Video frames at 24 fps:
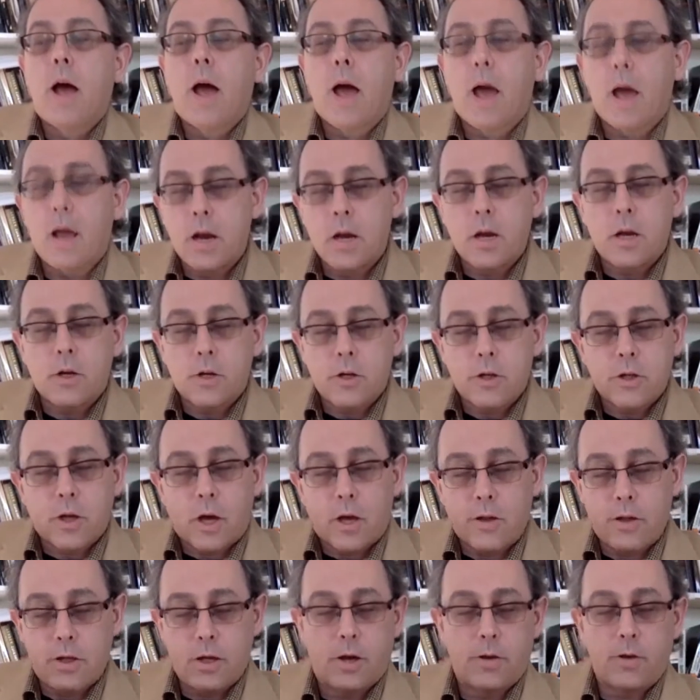And
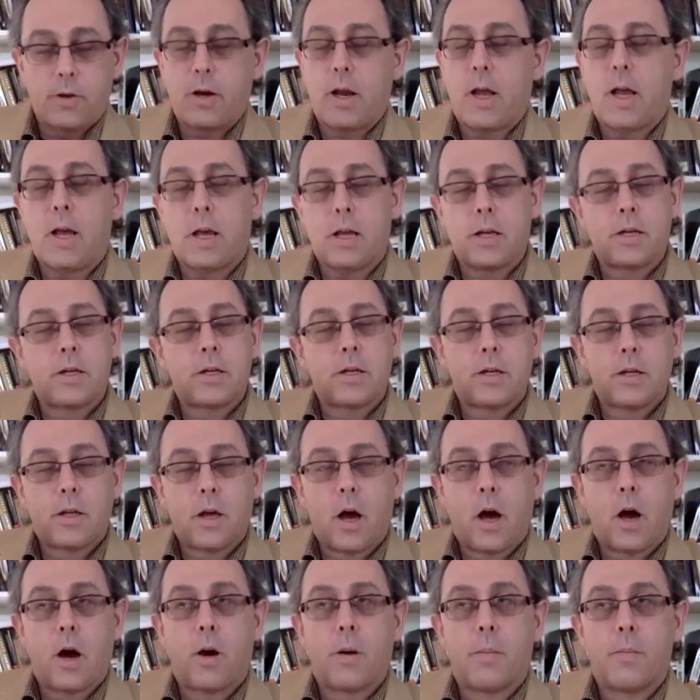on the other hand,
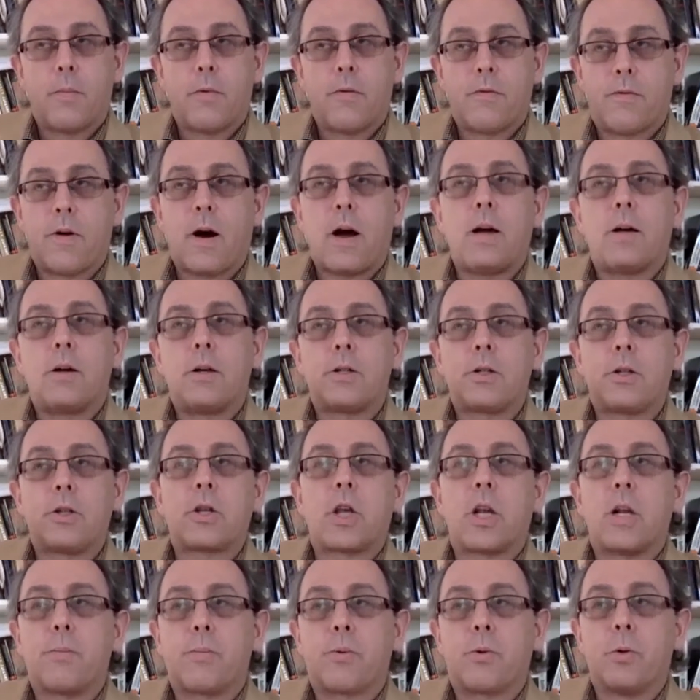violence is
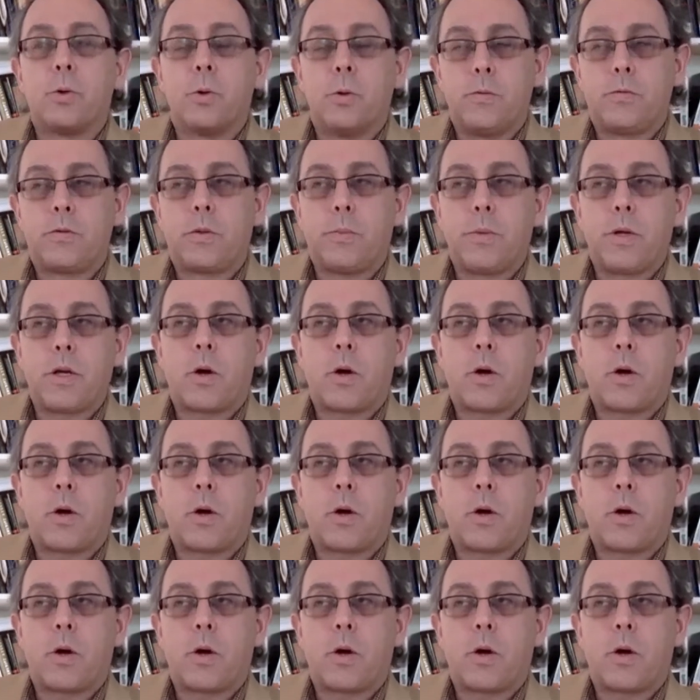going to prove to be